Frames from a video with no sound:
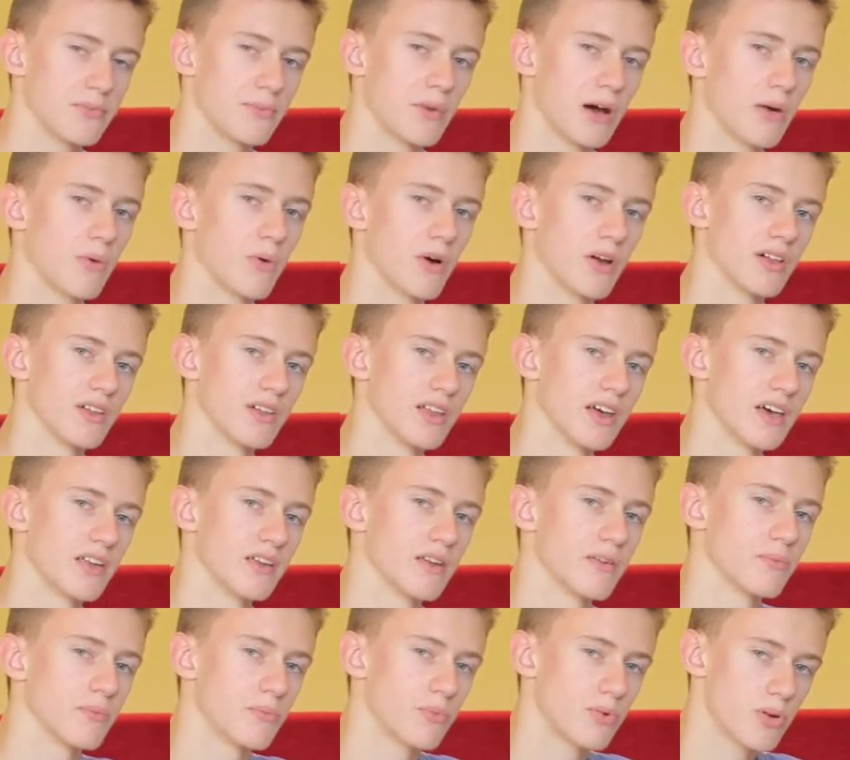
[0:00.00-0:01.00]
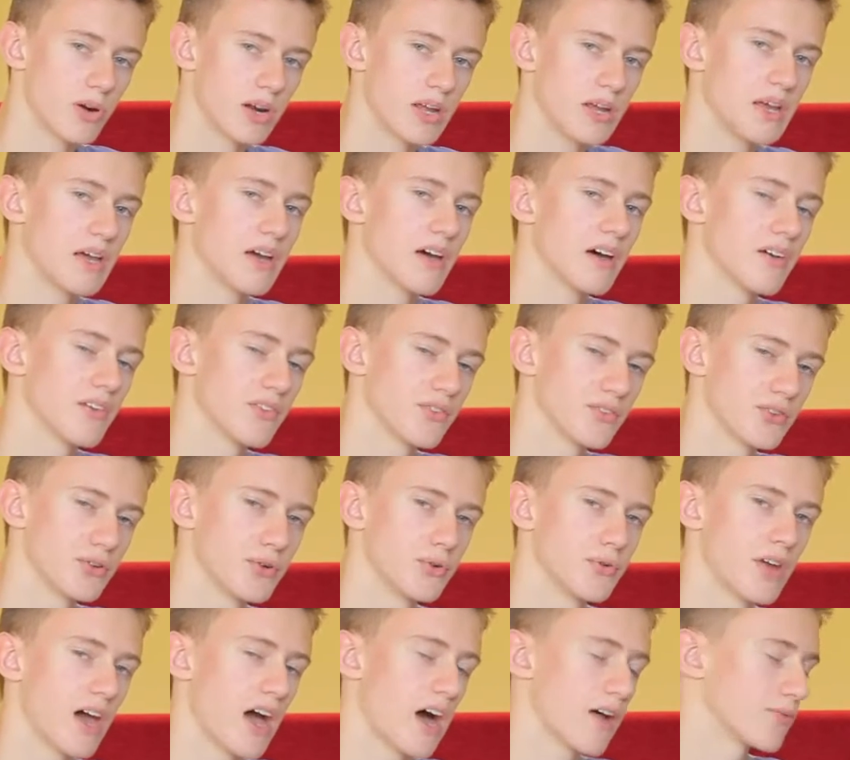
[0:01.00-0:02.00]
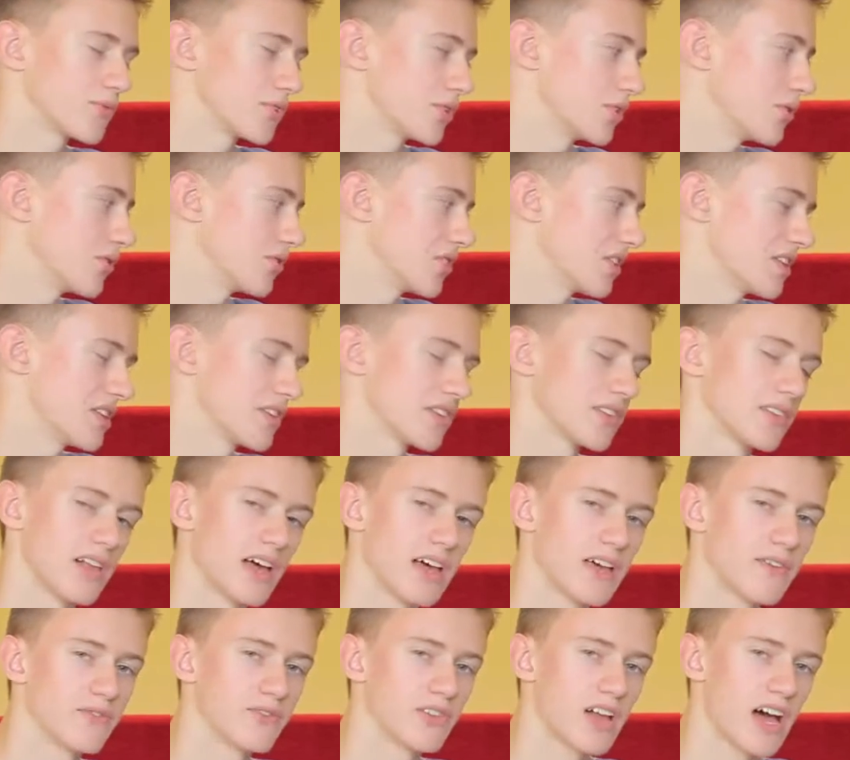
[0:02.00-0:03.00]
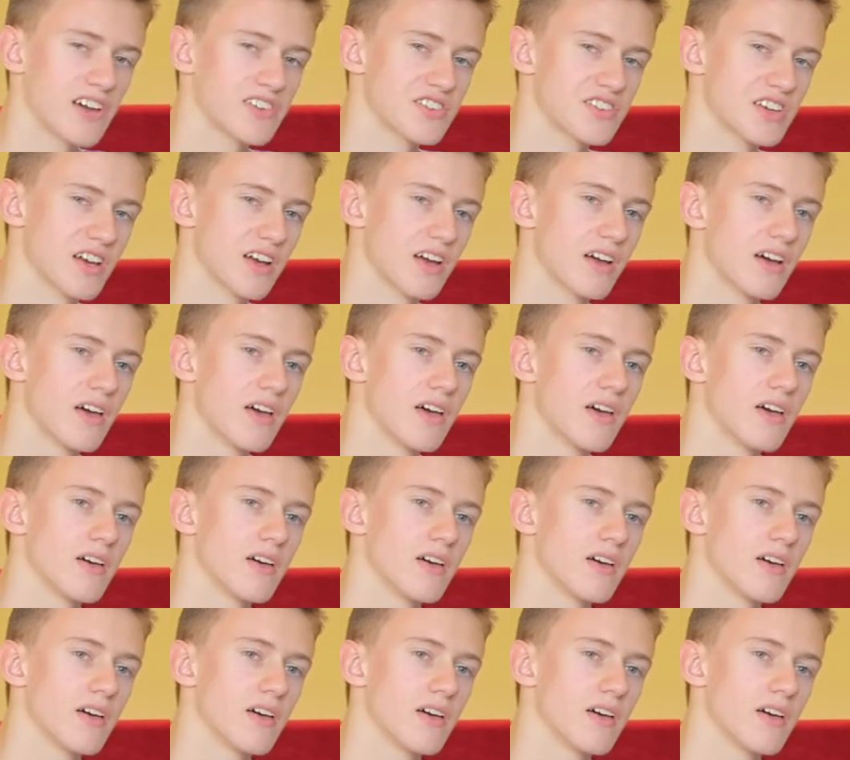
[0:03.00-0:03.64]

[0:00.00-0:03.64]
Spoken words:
you might want to land pretty soon after you see these light flashing.